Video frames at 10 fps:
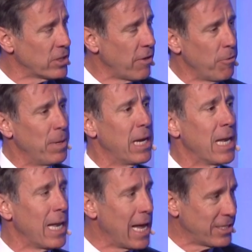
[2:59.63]
Now, there have
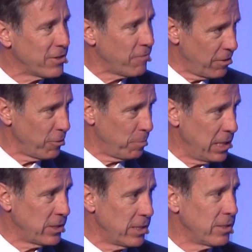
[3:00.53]
been lots of other
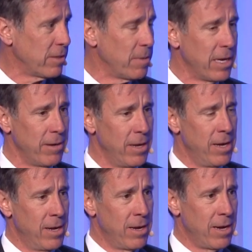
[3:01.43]
pieces about
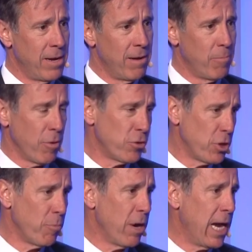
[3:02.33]
approach
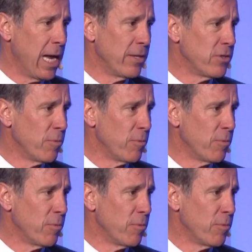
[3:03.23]
to brands,